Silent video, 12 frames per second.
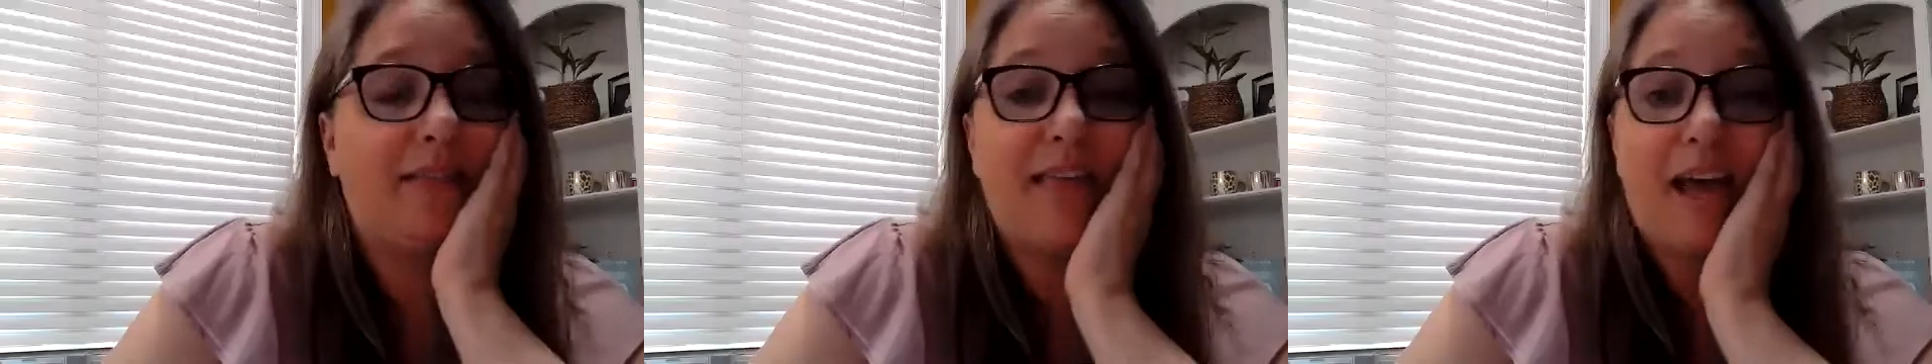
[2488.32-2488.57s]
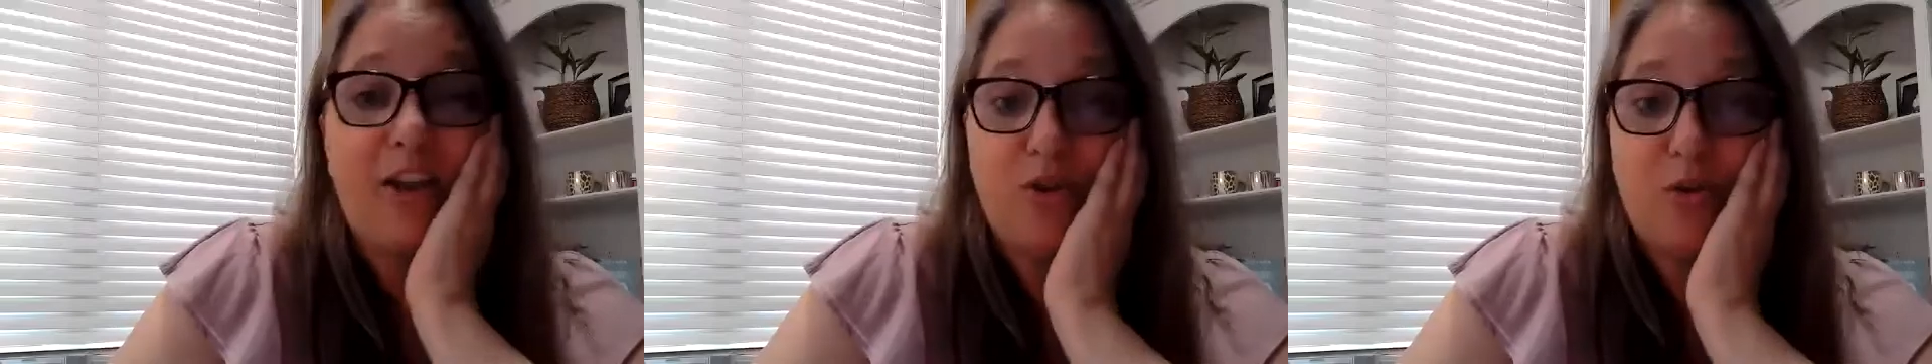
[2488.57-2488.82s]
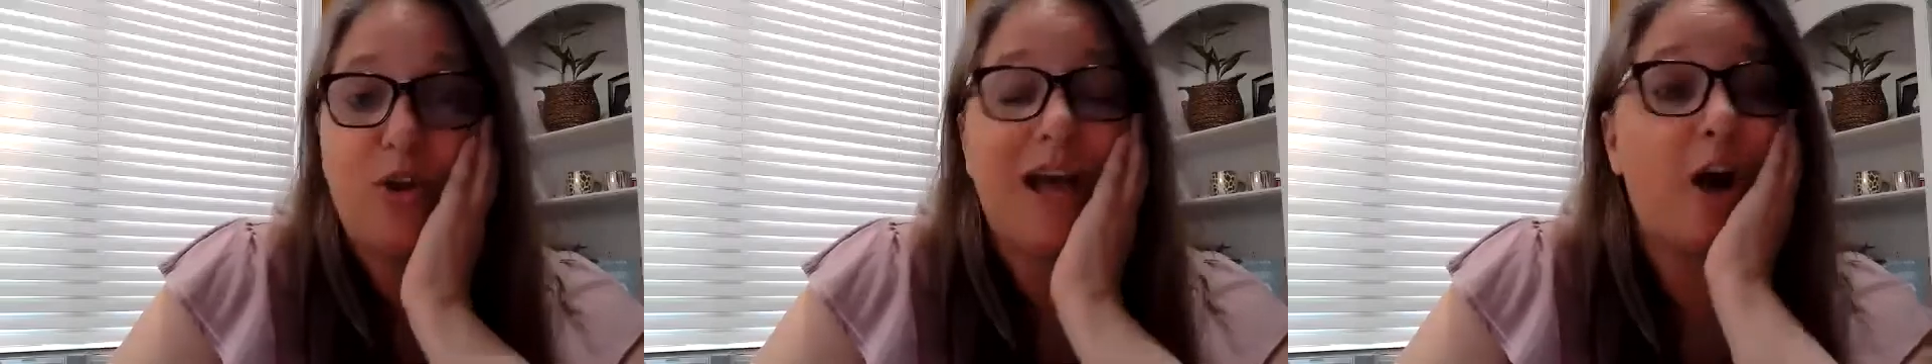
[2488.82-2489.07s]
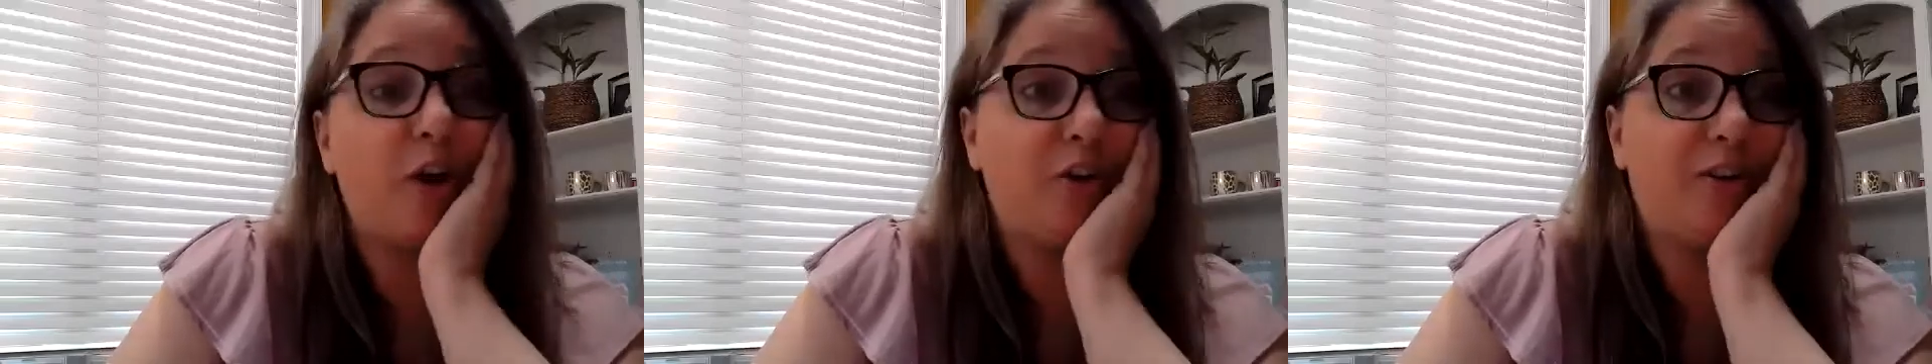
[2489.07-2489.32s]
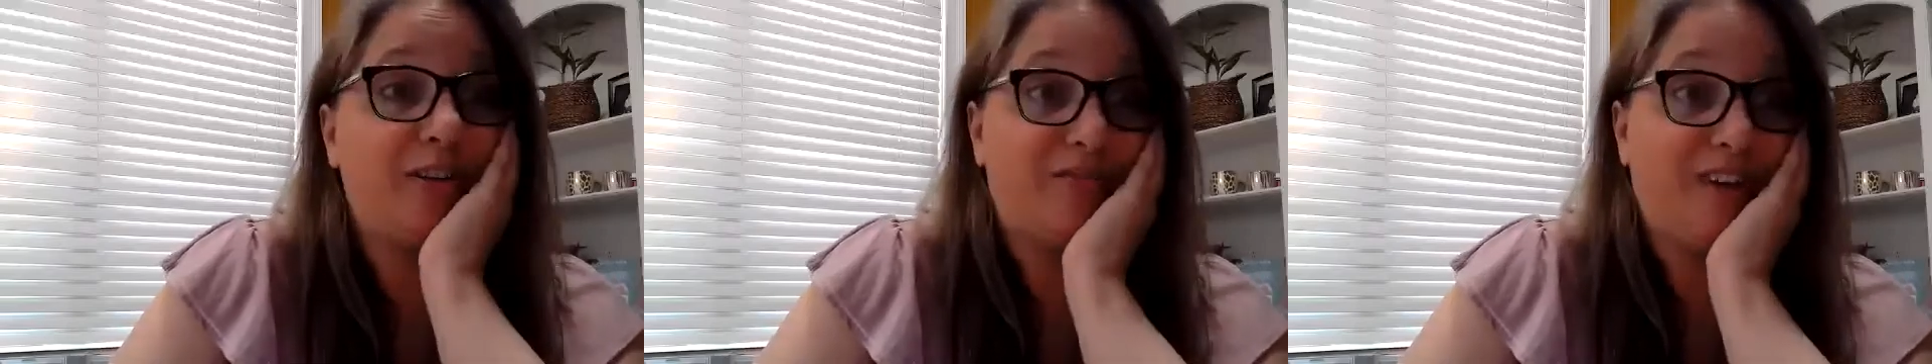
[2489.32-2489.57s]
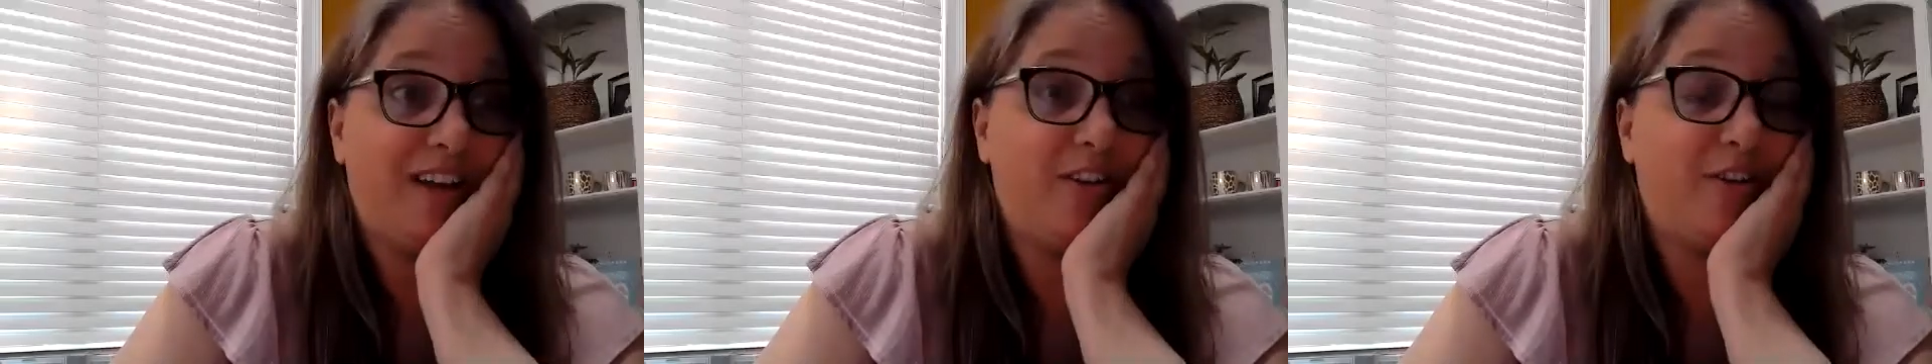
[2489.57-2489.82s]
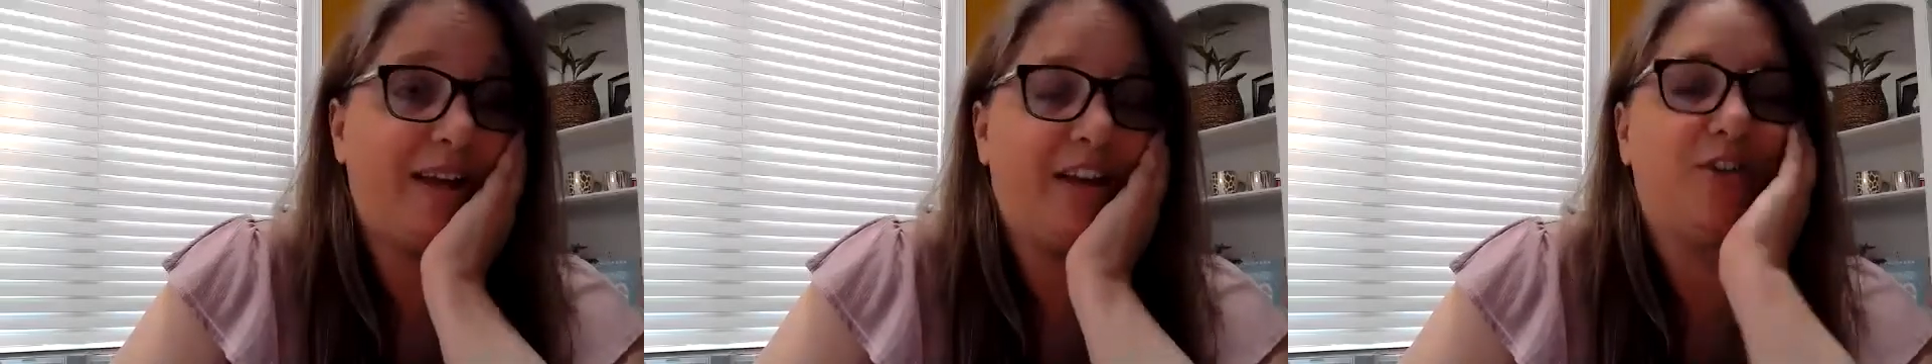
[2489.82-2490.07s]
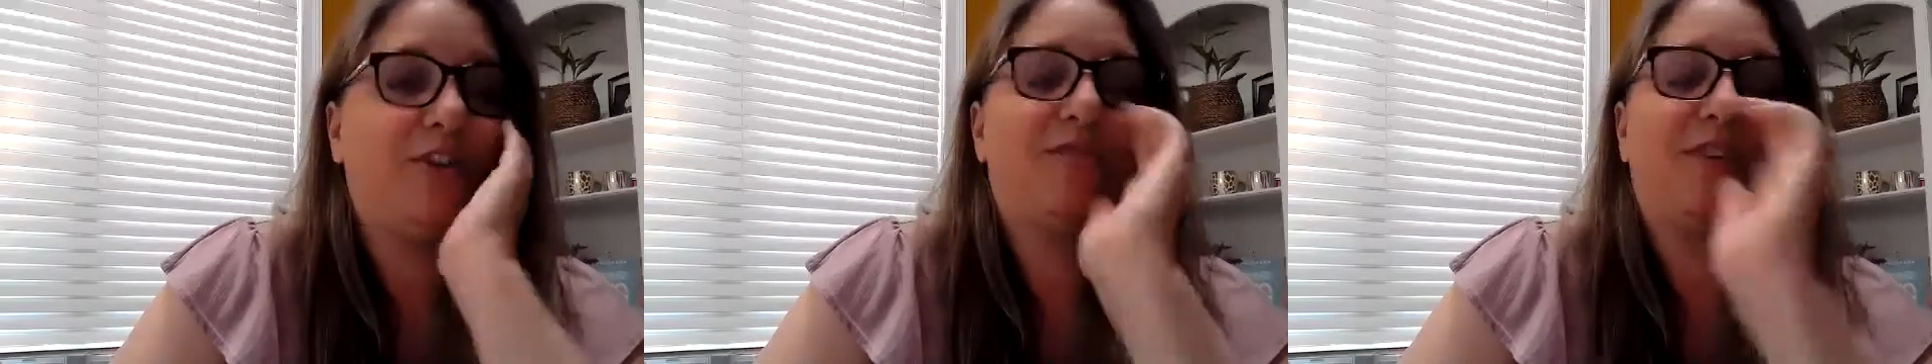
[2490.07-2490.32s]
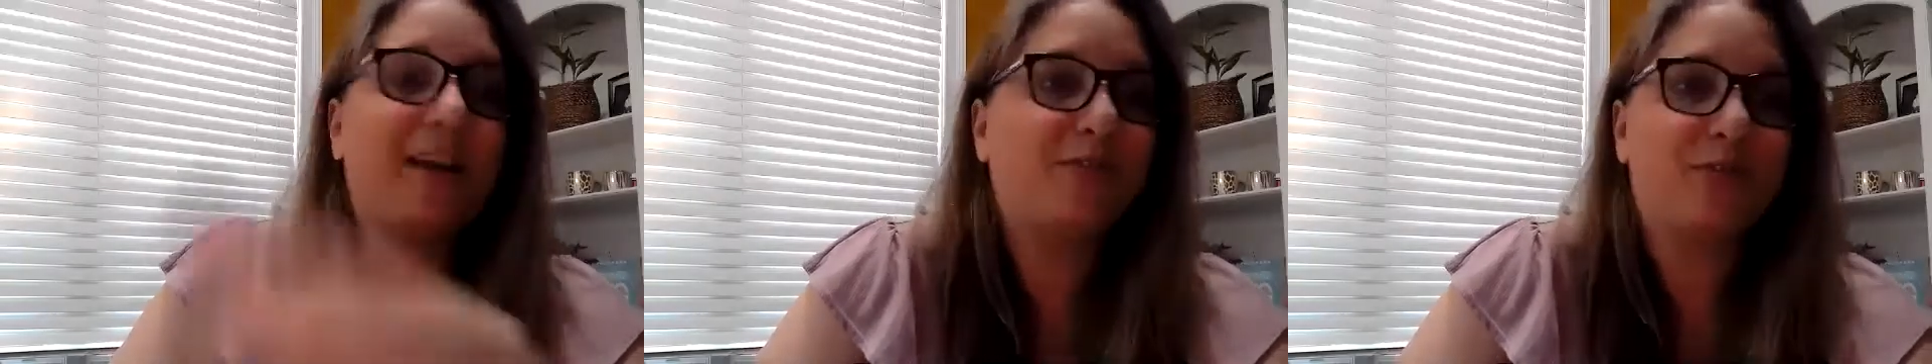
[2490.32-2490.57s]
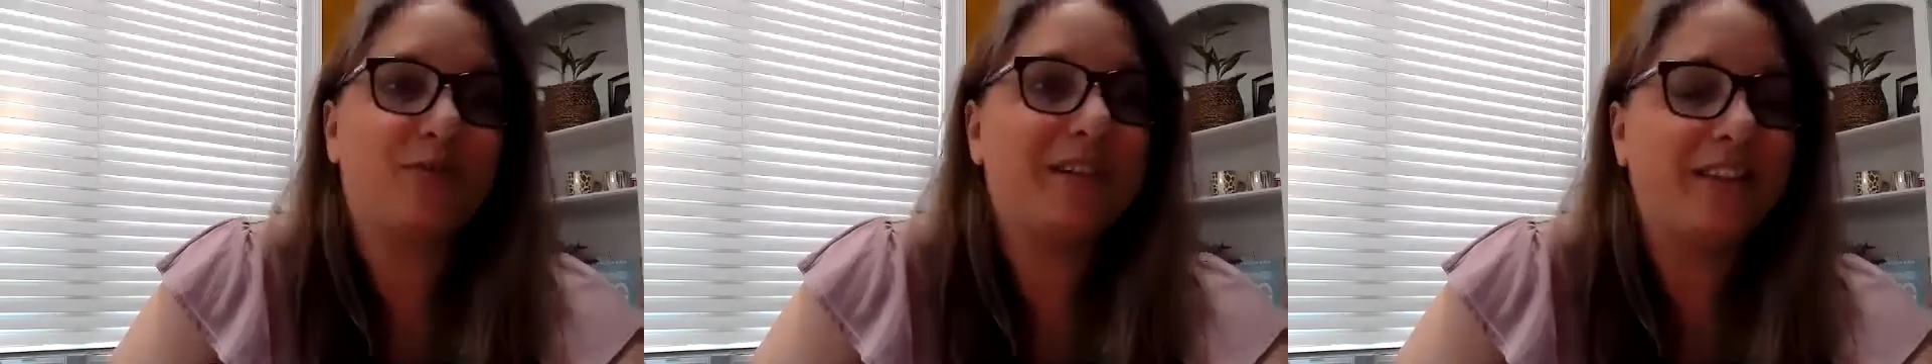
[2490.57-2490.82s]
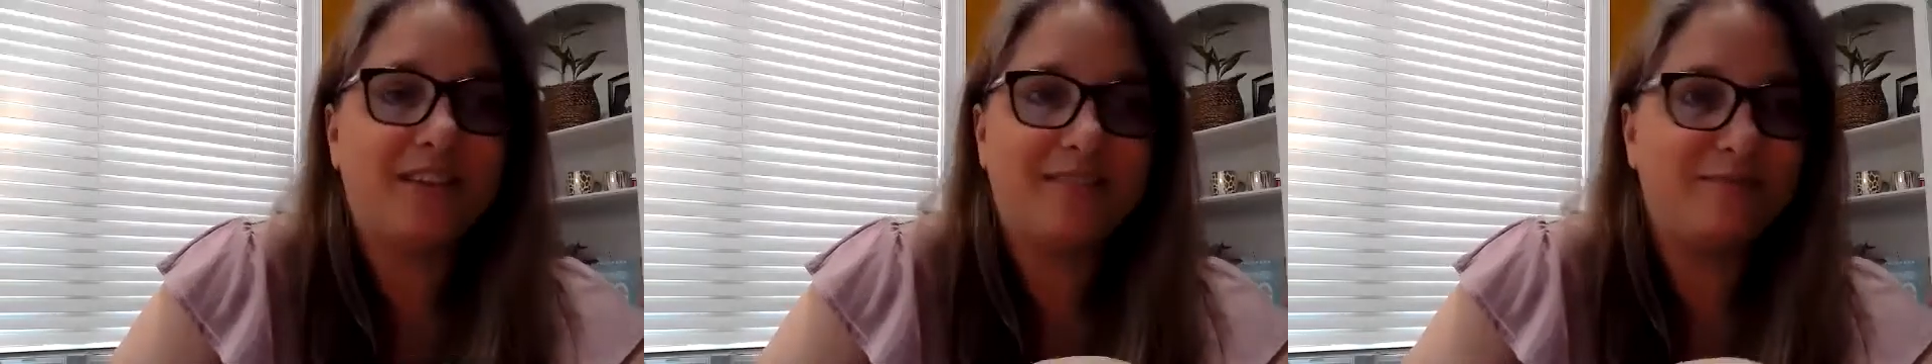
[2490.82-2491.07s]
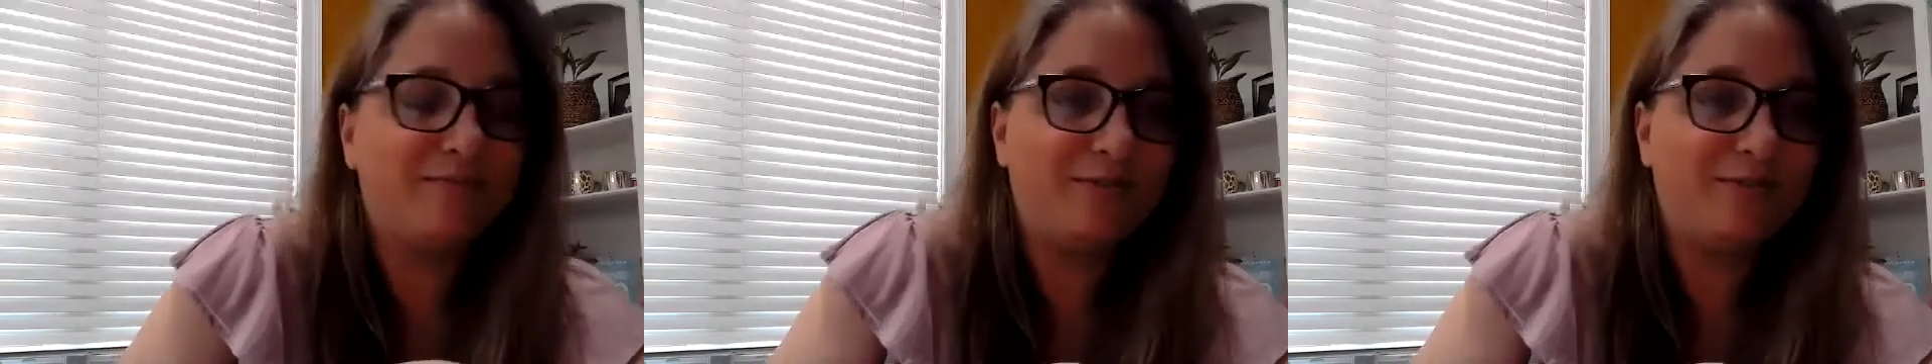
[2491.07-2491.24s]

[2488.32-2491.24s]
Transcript: that you look how your advice, I was reading the